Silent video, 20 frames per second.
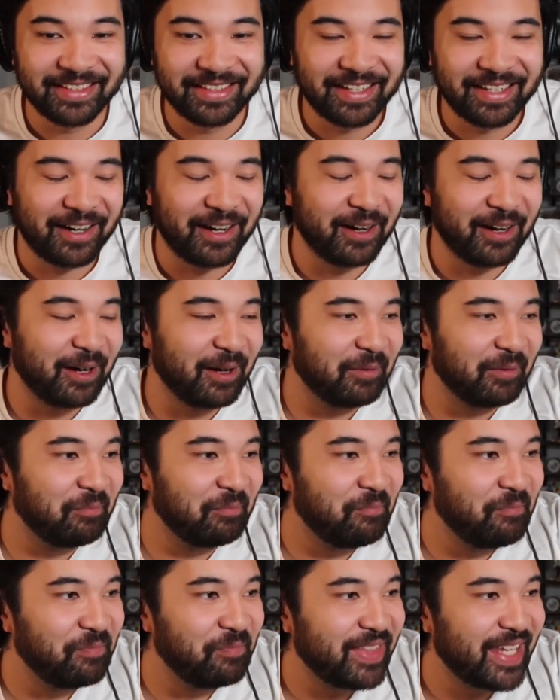
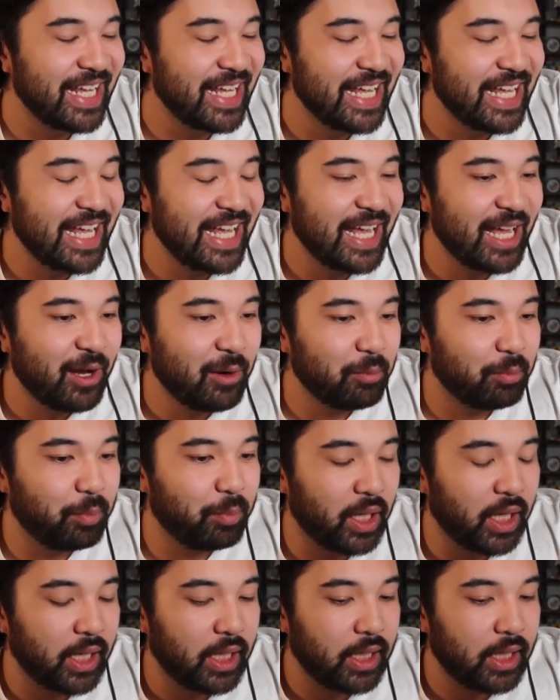
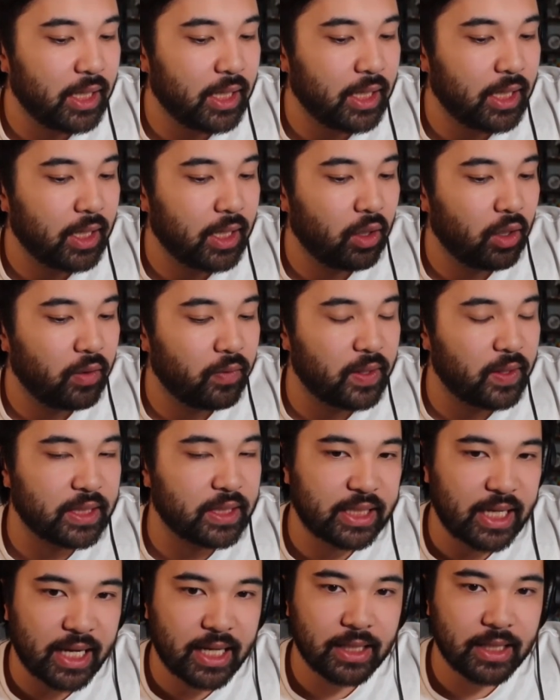But the
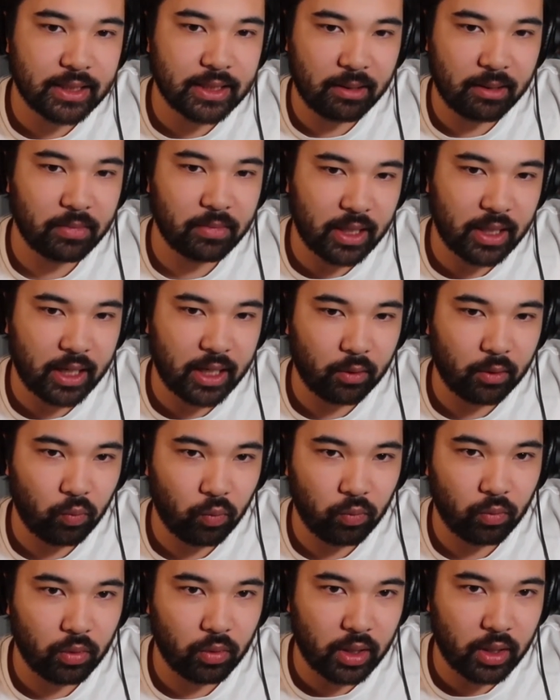second time that
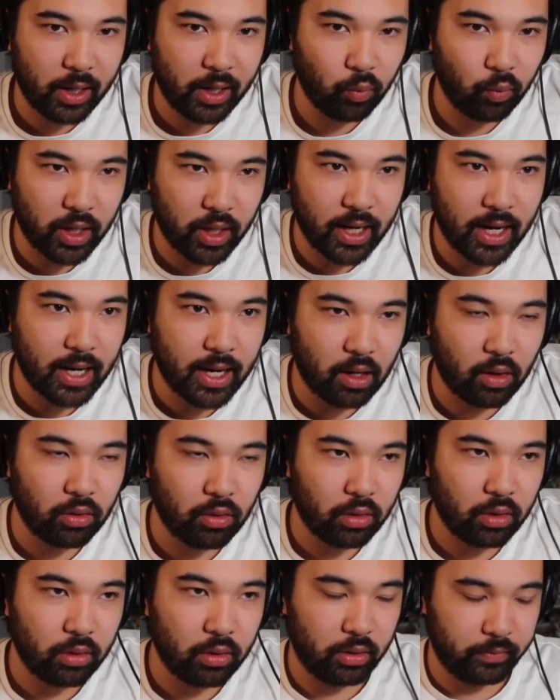I went
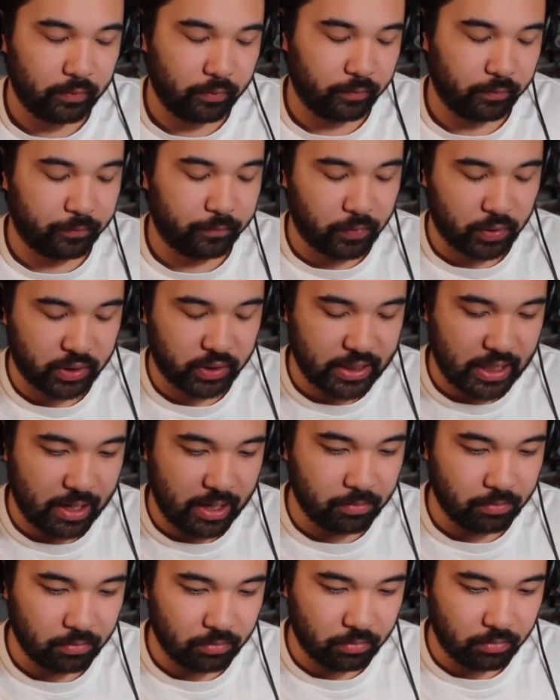out, first
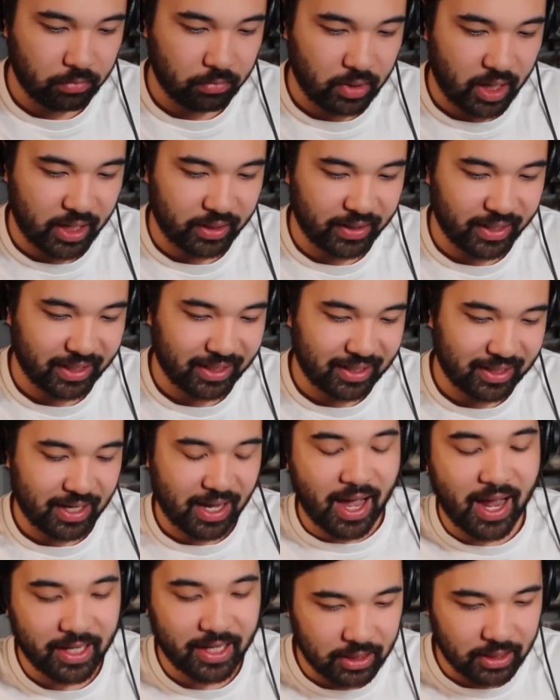time I like
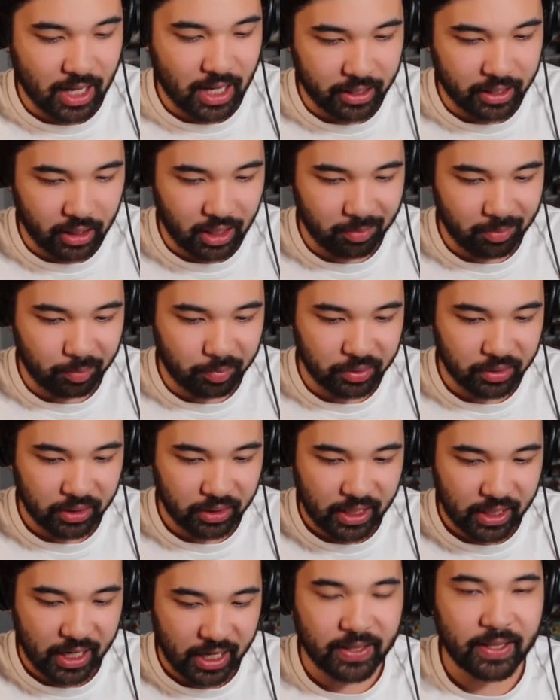kind of got up
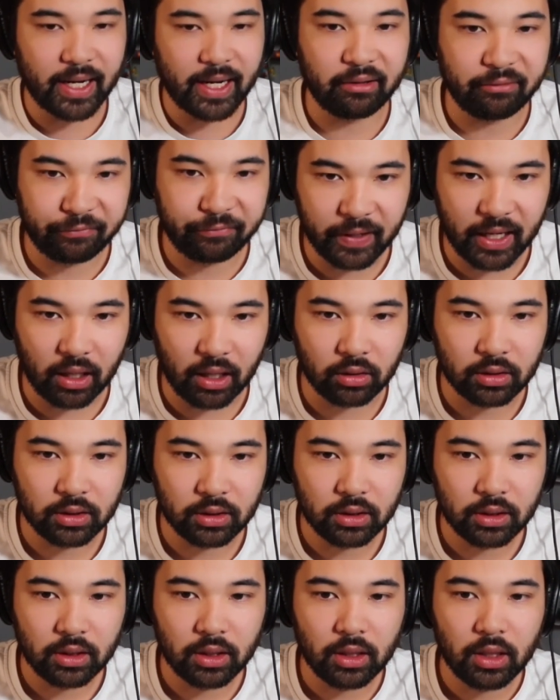and then I fell.
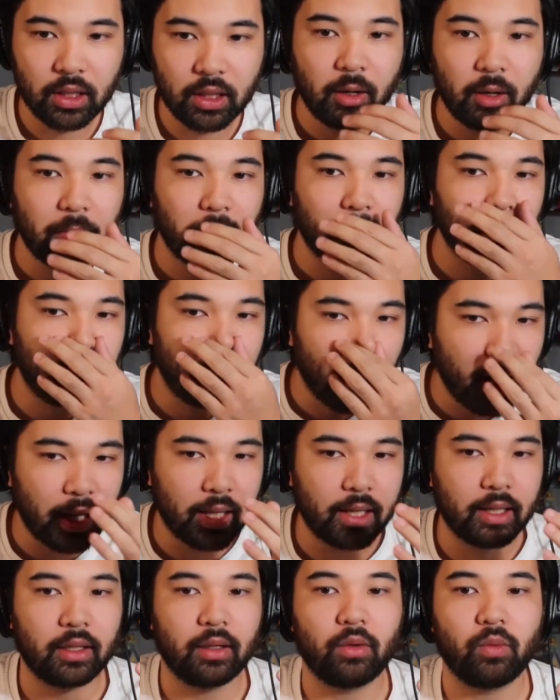
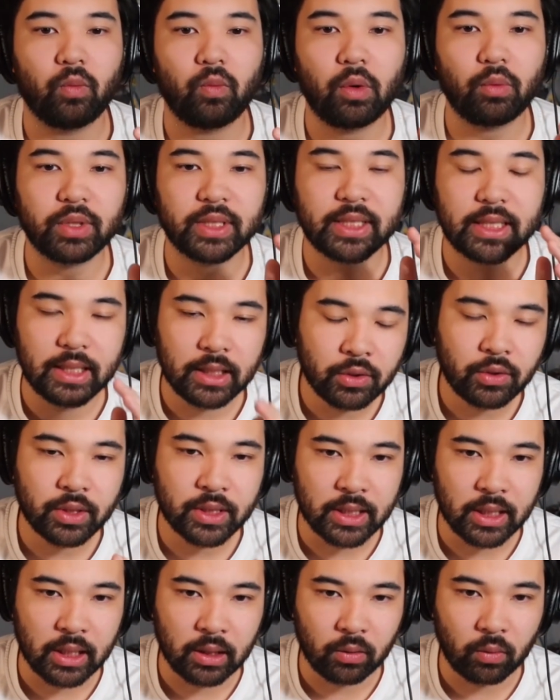But what was
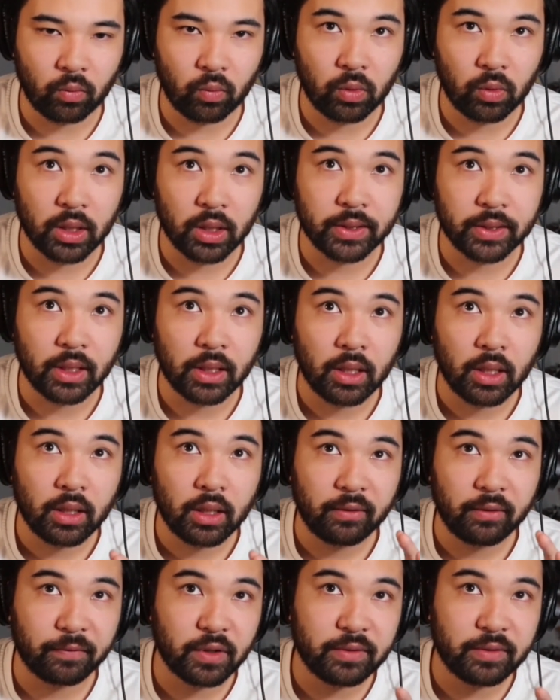interesting was
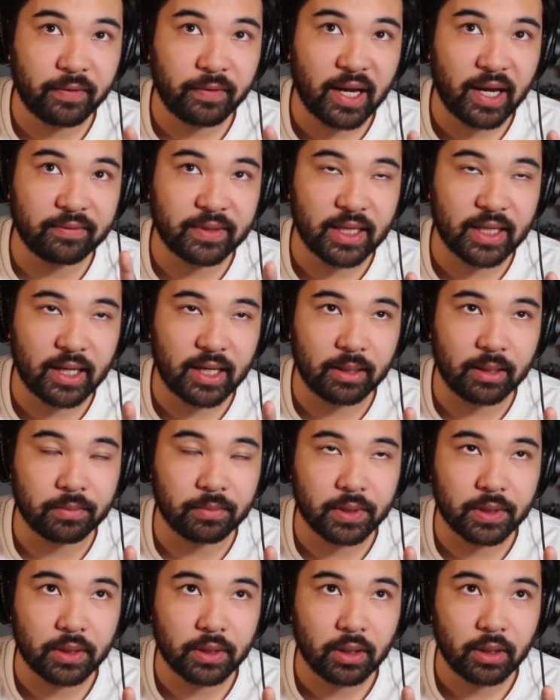the first 5
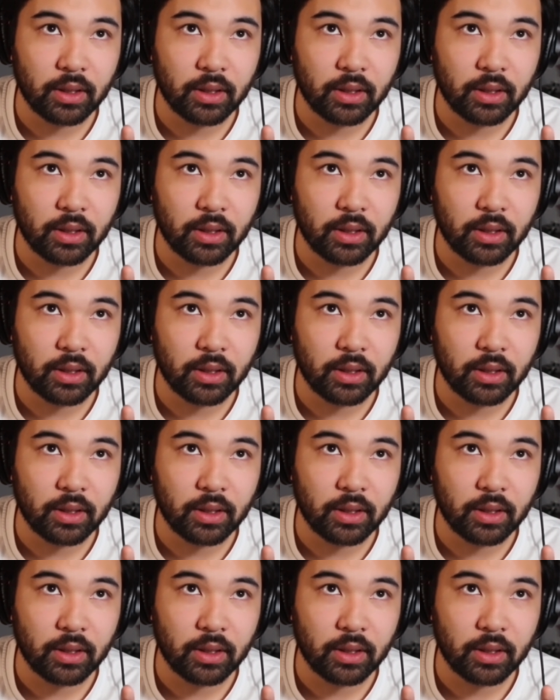times,